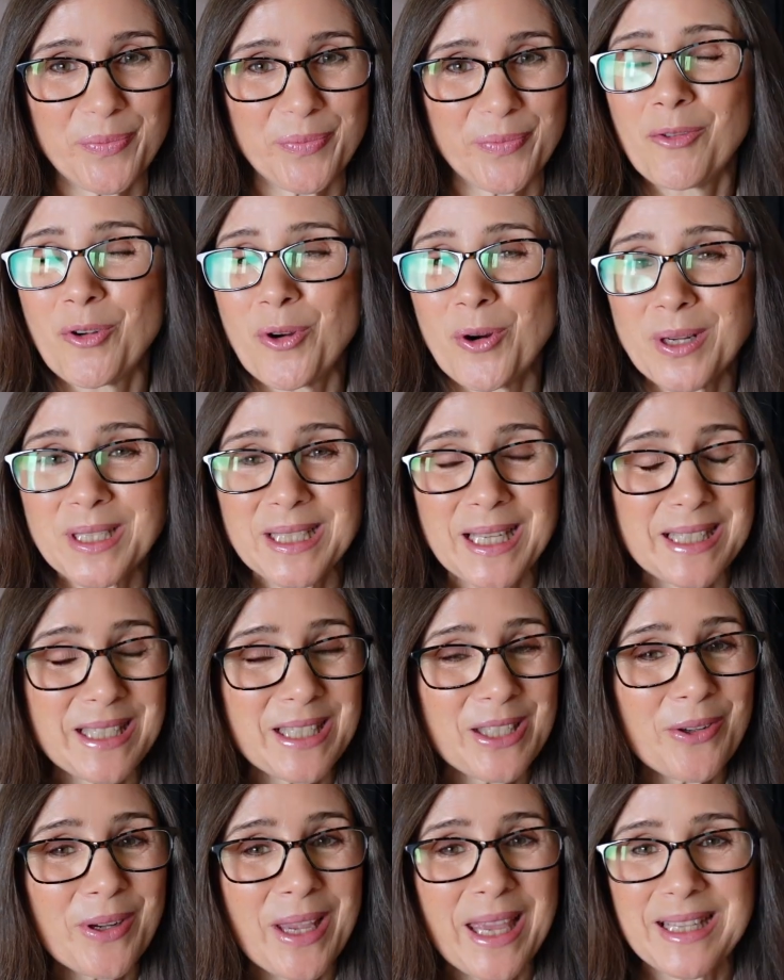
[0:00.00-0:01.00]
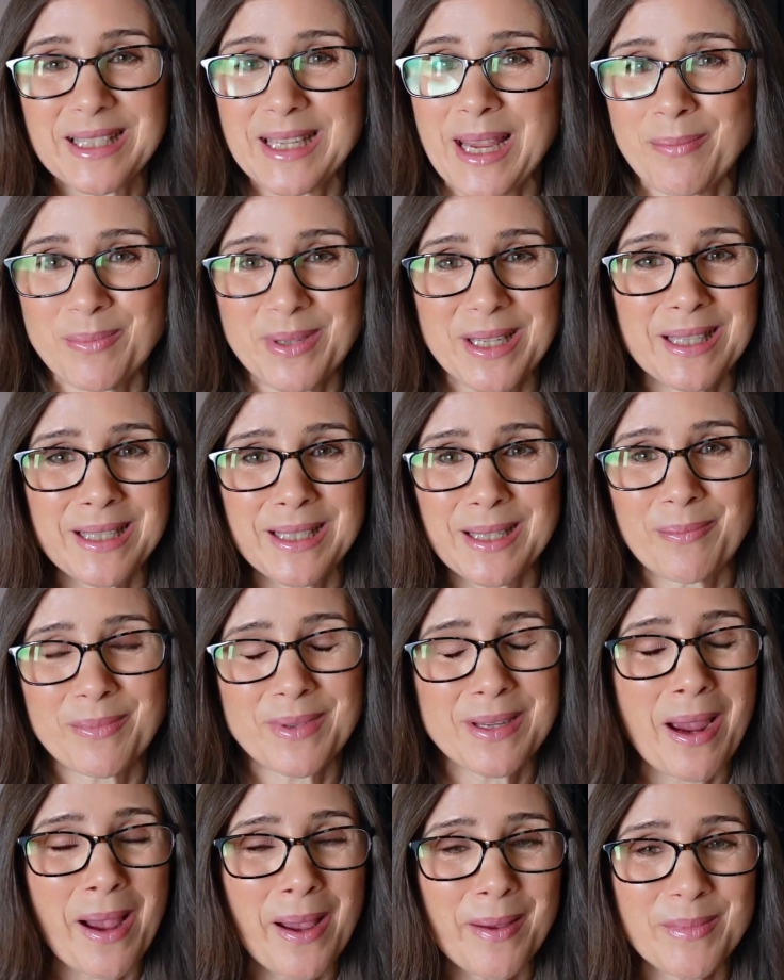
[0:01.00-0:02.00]
Of course, I still get tempted
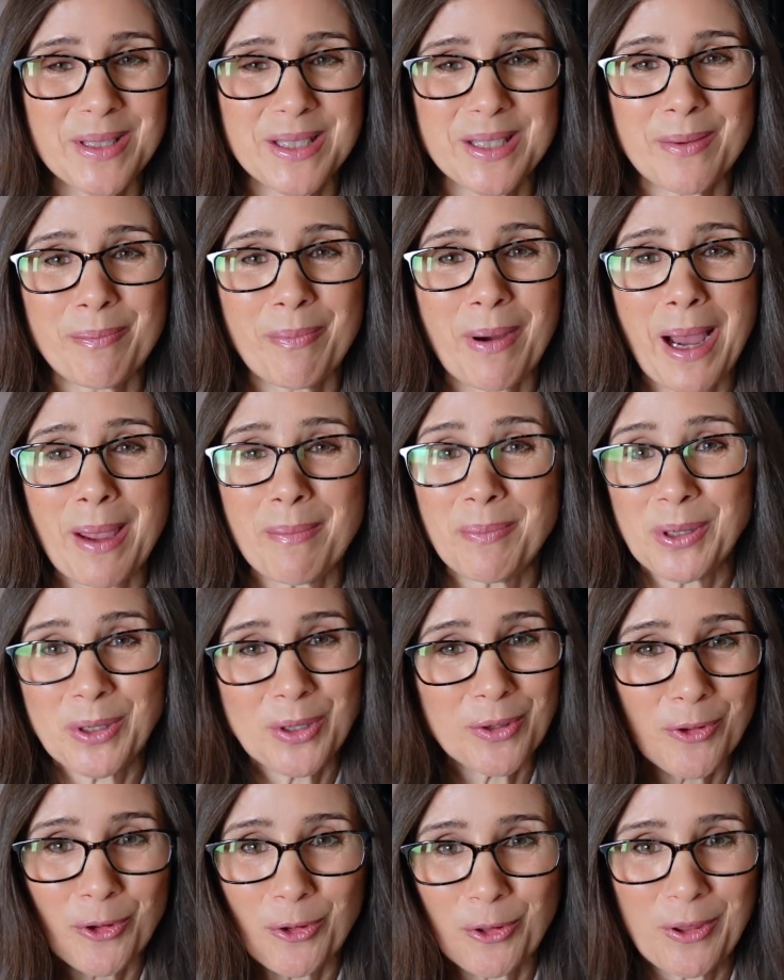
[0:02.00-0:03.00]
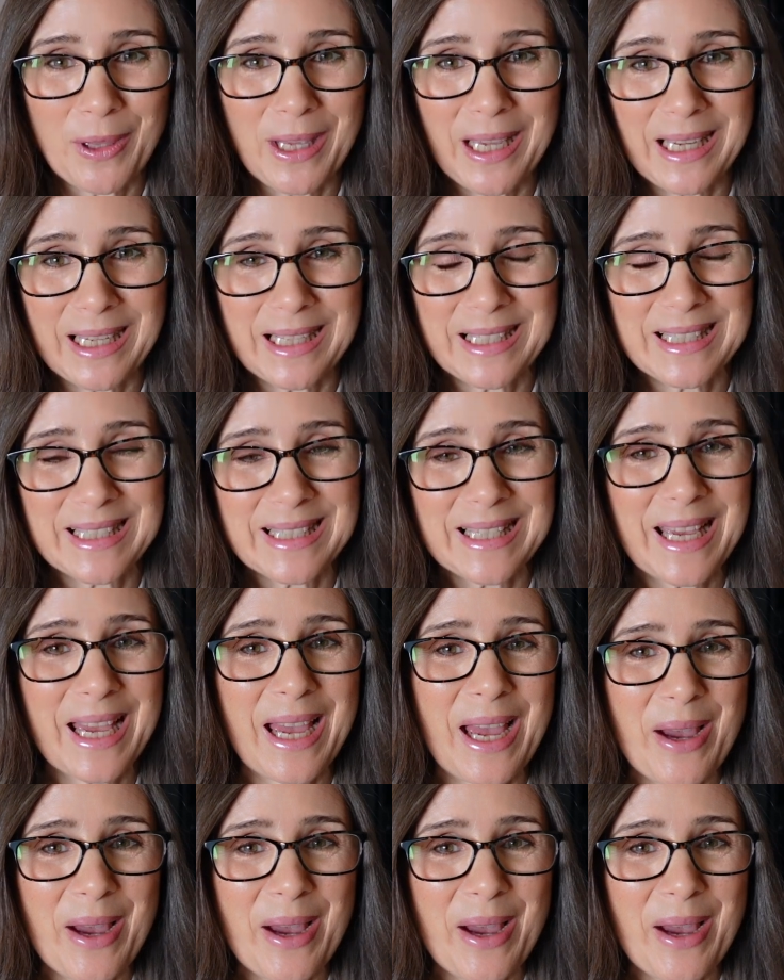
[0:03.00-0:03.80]
sometimes to buy beautiful things,